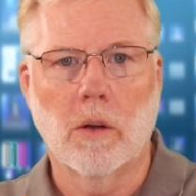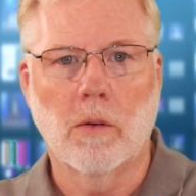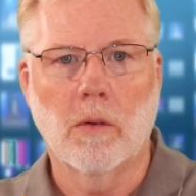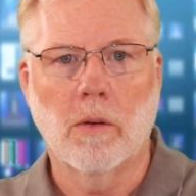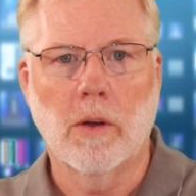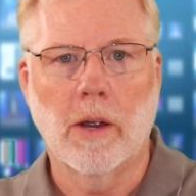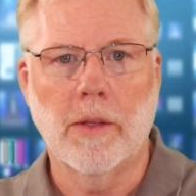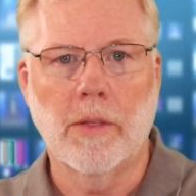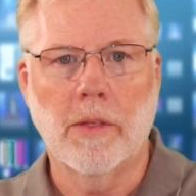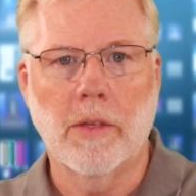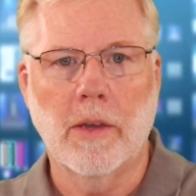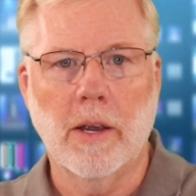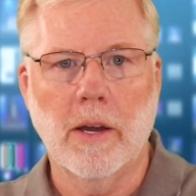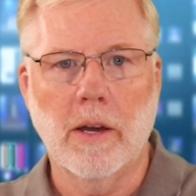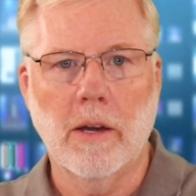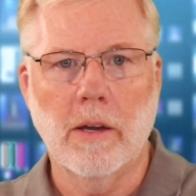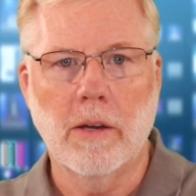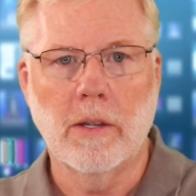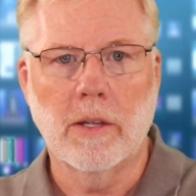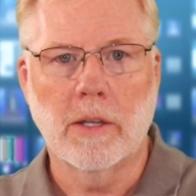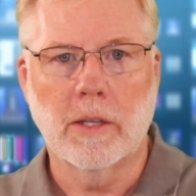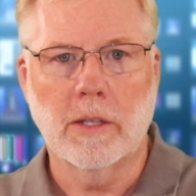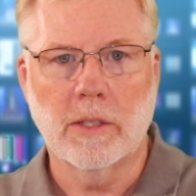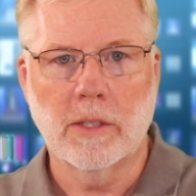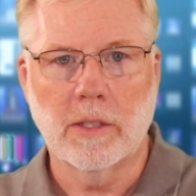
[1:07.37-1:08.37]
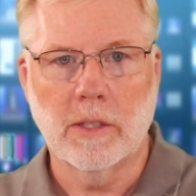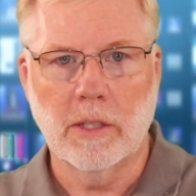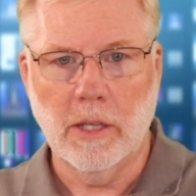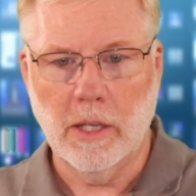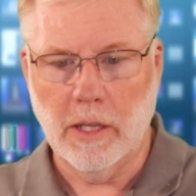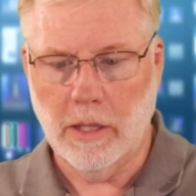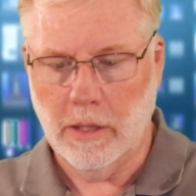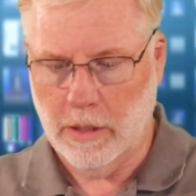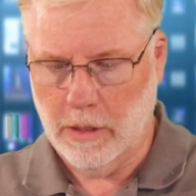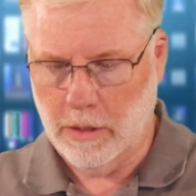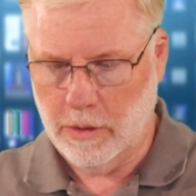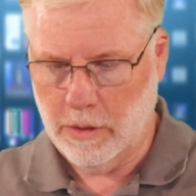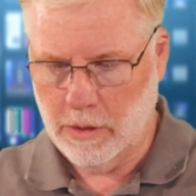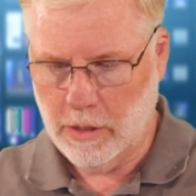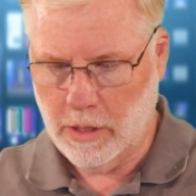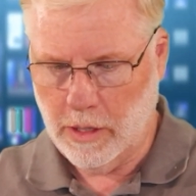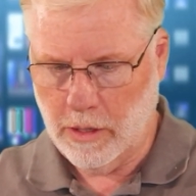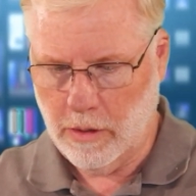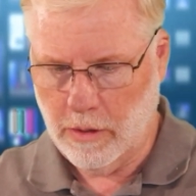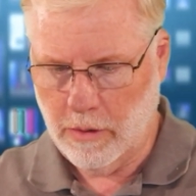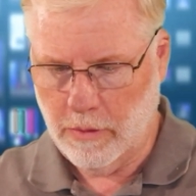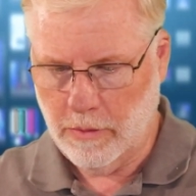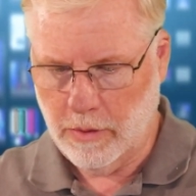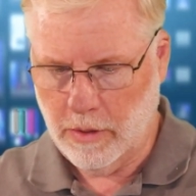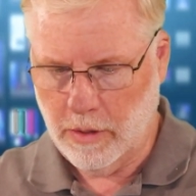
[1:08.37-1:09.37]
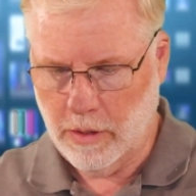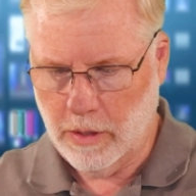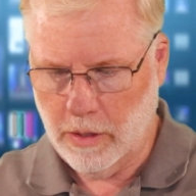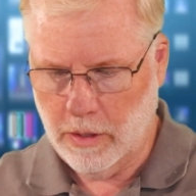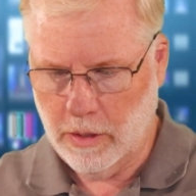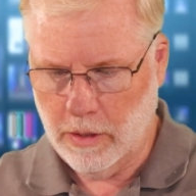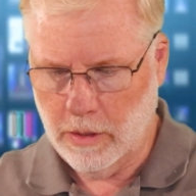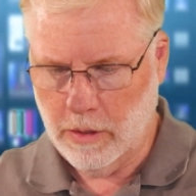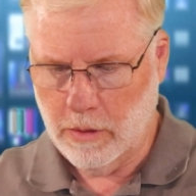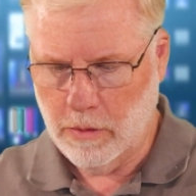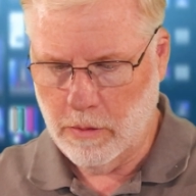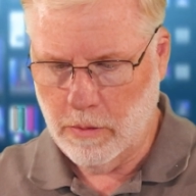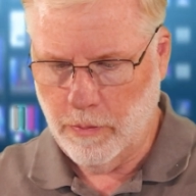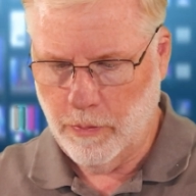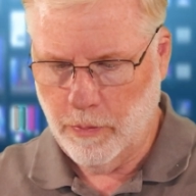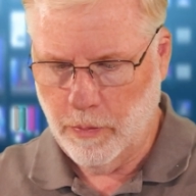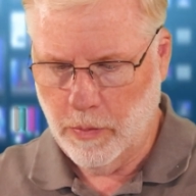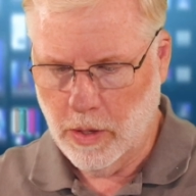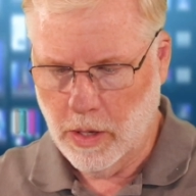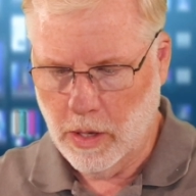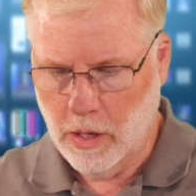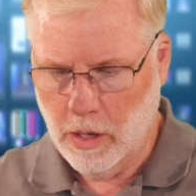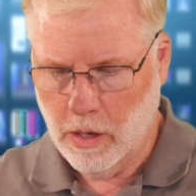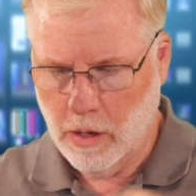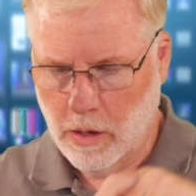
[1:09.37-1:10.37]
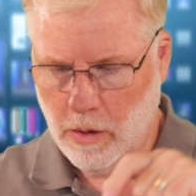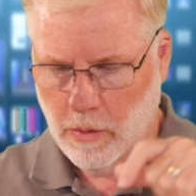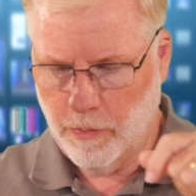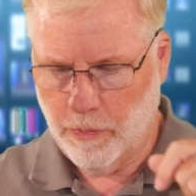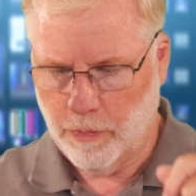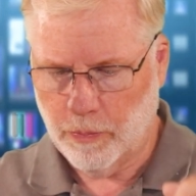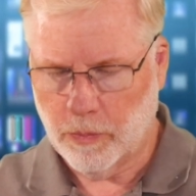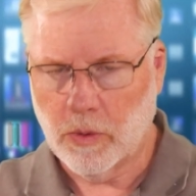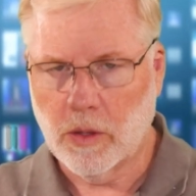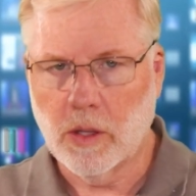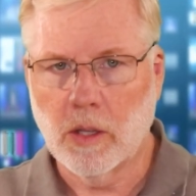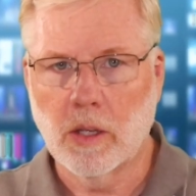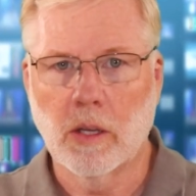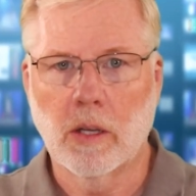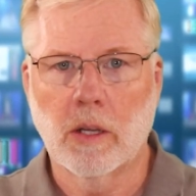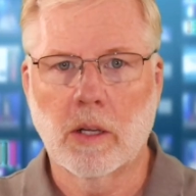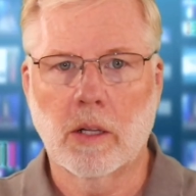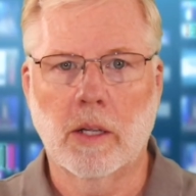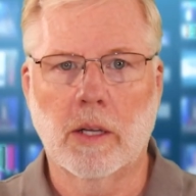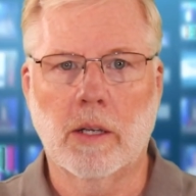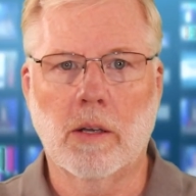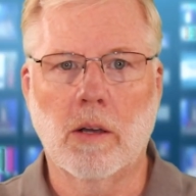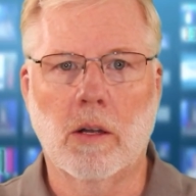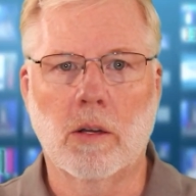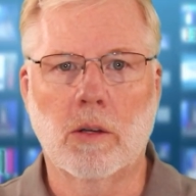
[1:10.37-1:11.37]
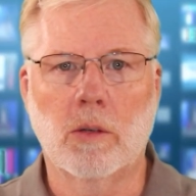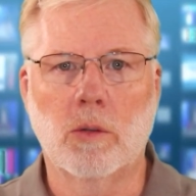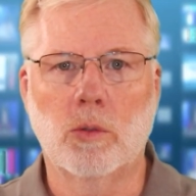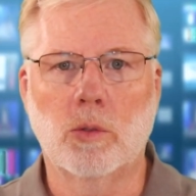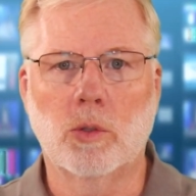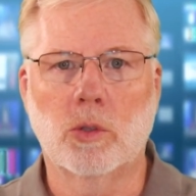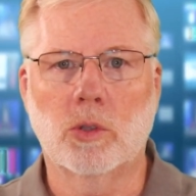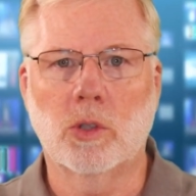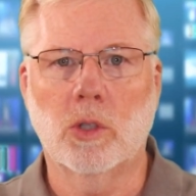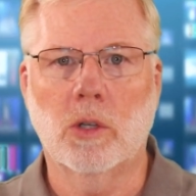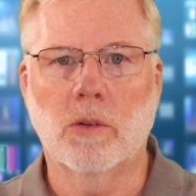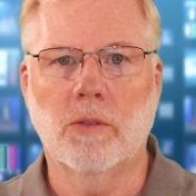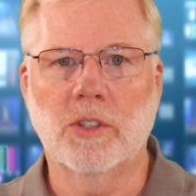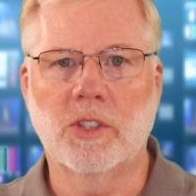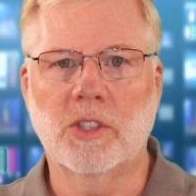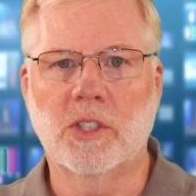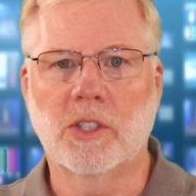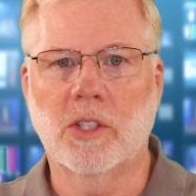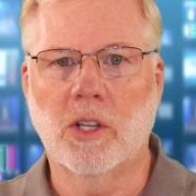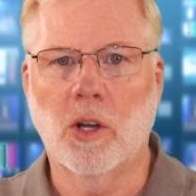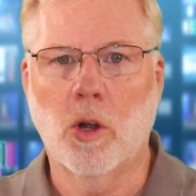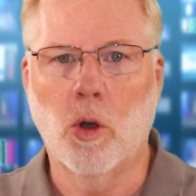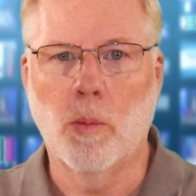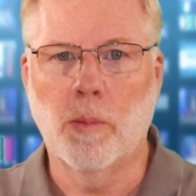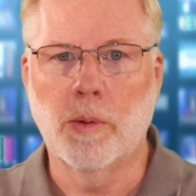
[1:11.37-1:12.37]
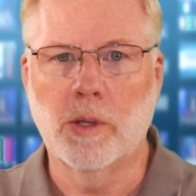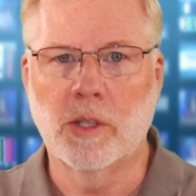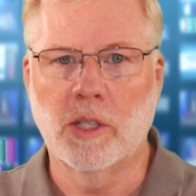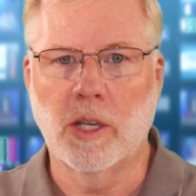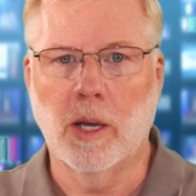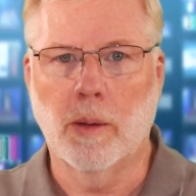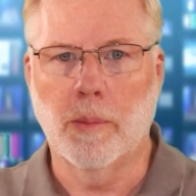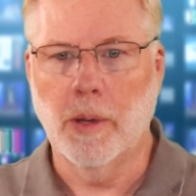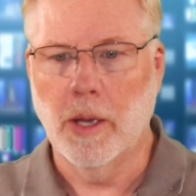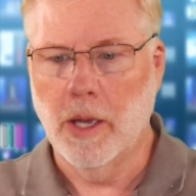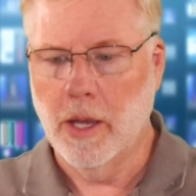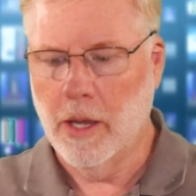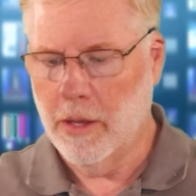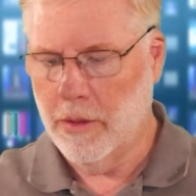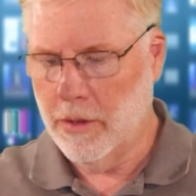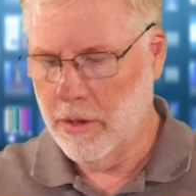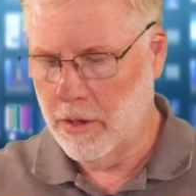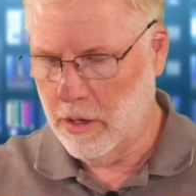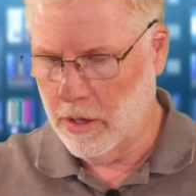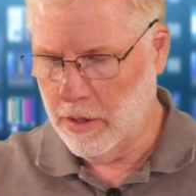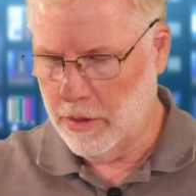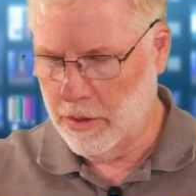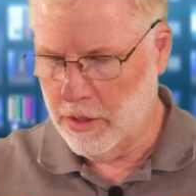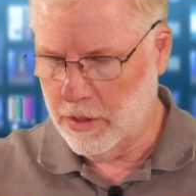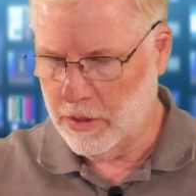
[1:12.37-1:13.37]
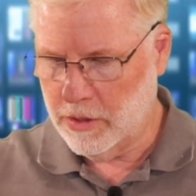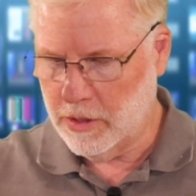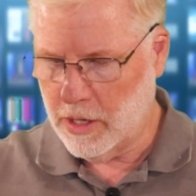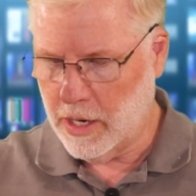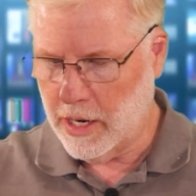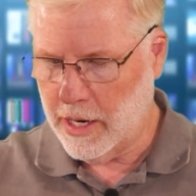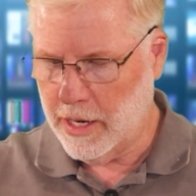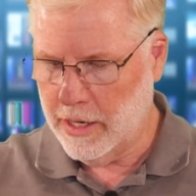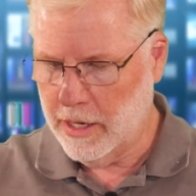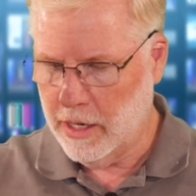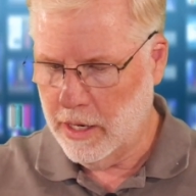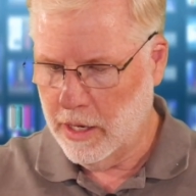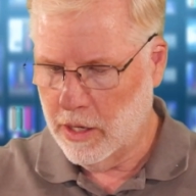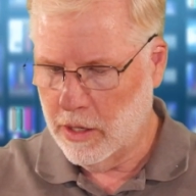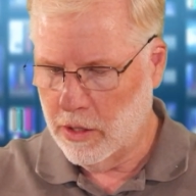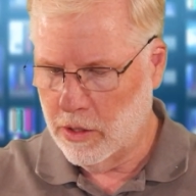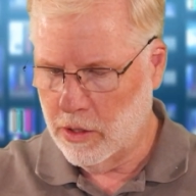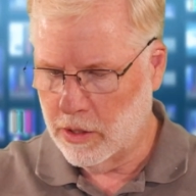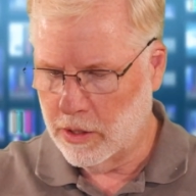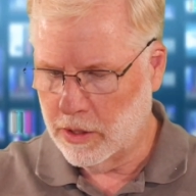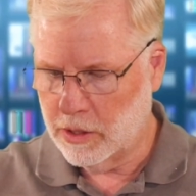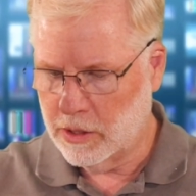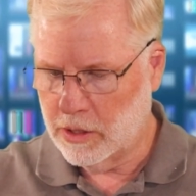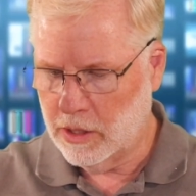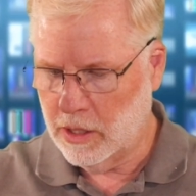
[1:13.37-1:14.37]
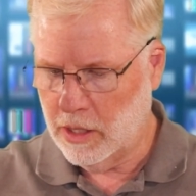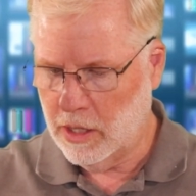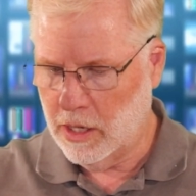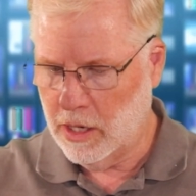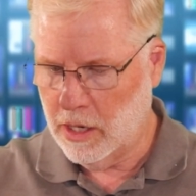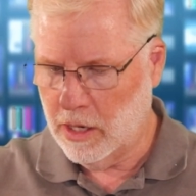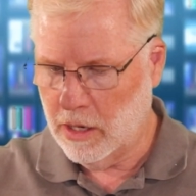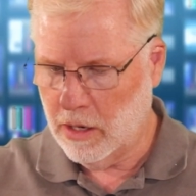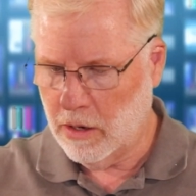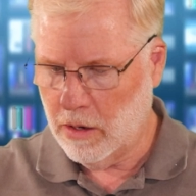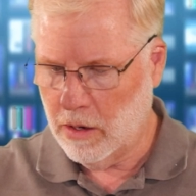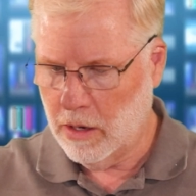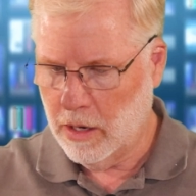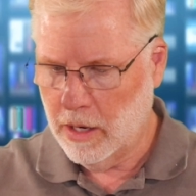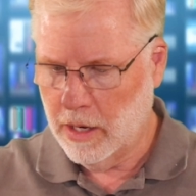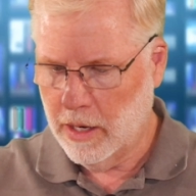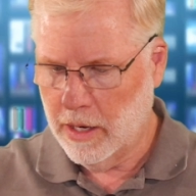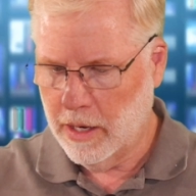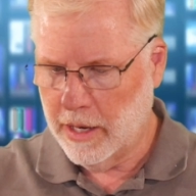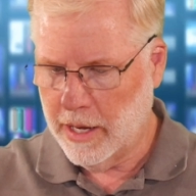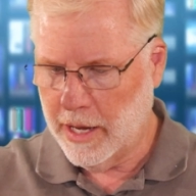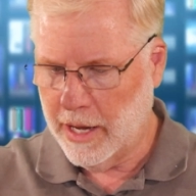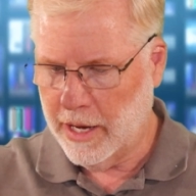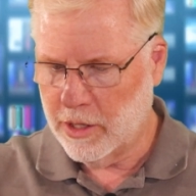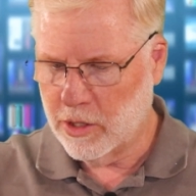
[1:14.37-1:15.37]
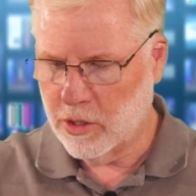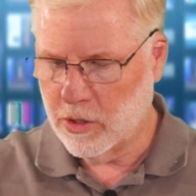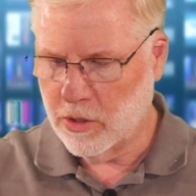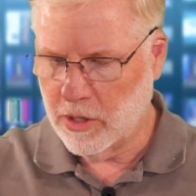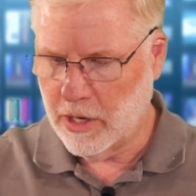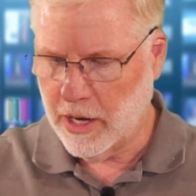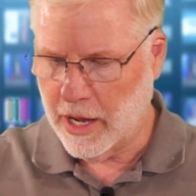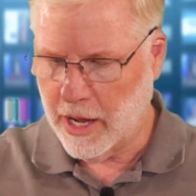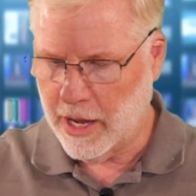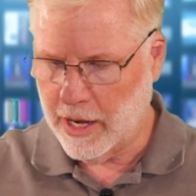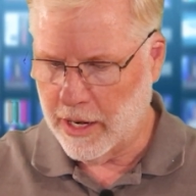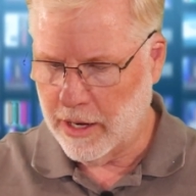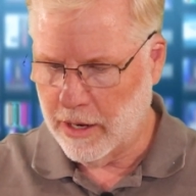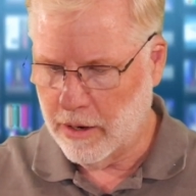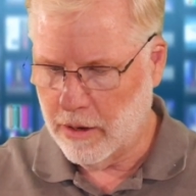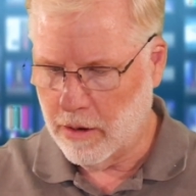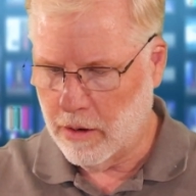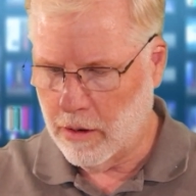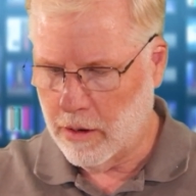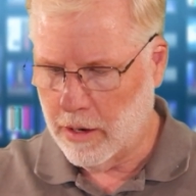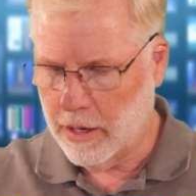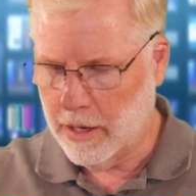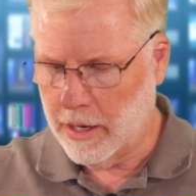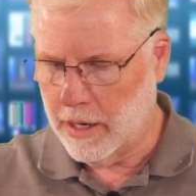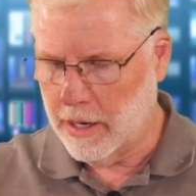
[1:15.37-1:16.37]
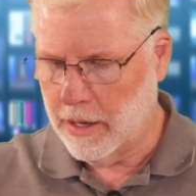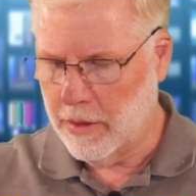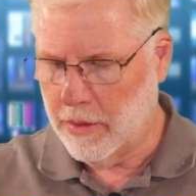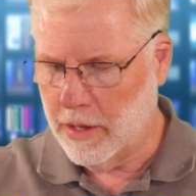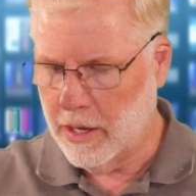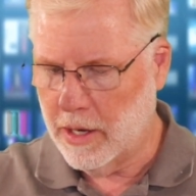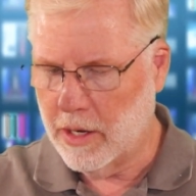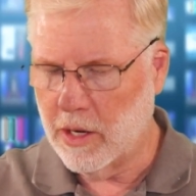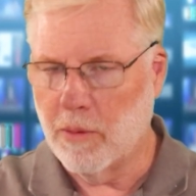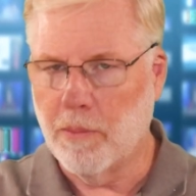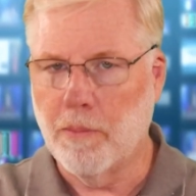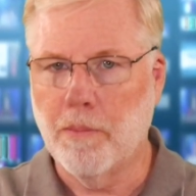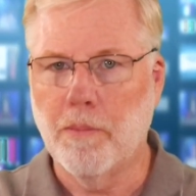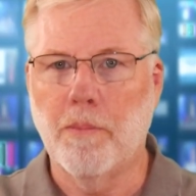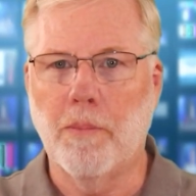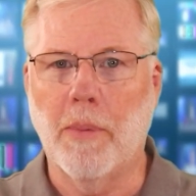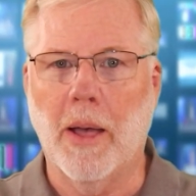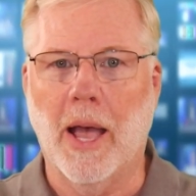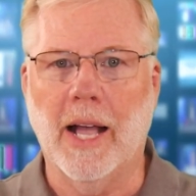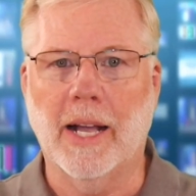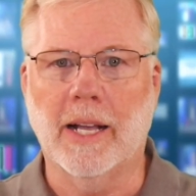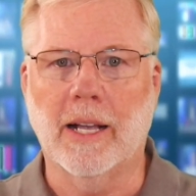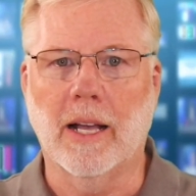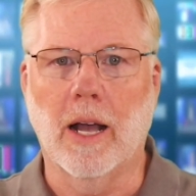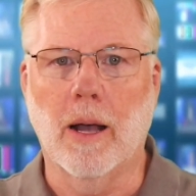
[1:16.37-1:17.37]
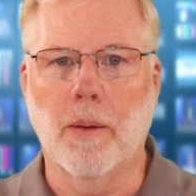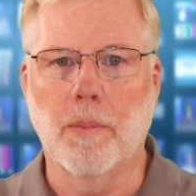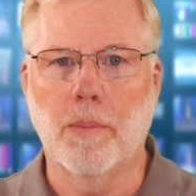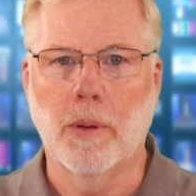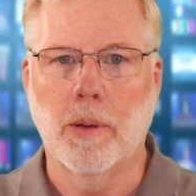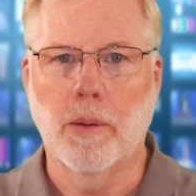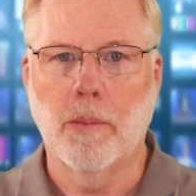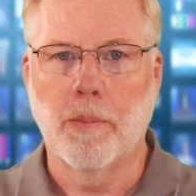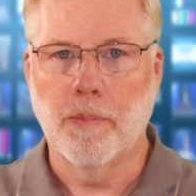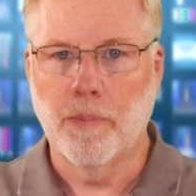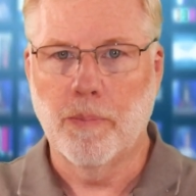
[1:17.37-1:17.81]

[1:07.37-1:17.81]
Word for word: Right there, you can see it in the center of the deal. Click on Google Services, it opens up. Then on this side, you can see here, it has your data on it and then backup.